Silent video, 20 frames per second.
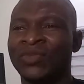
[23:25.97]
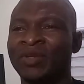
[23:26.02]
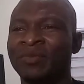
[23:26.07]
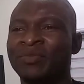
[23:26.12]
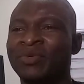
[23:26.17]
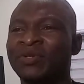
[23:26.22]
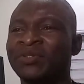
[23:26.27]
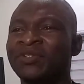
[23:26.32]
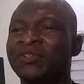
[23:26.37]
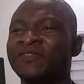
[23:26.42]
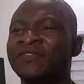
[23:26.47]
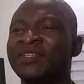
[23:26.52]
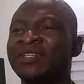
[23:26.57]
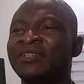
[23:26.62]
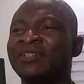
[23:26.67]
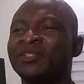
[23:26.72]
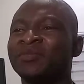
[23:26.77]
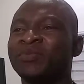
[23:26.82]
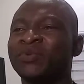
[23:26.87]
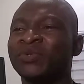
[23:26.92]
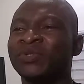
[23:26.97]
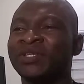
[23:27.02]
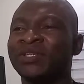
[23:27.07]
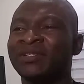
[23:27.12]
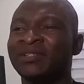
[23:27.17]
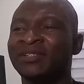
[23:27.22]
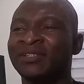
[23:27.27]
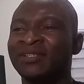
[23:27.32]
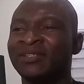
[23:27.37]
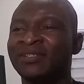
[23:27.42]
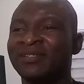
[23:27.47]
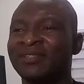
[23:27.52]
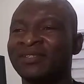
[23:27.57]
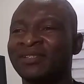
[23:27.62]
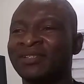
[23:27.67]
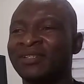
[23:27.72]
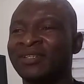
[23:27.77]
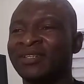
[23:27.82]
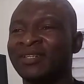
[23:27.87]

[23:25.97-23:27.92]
Both of these processes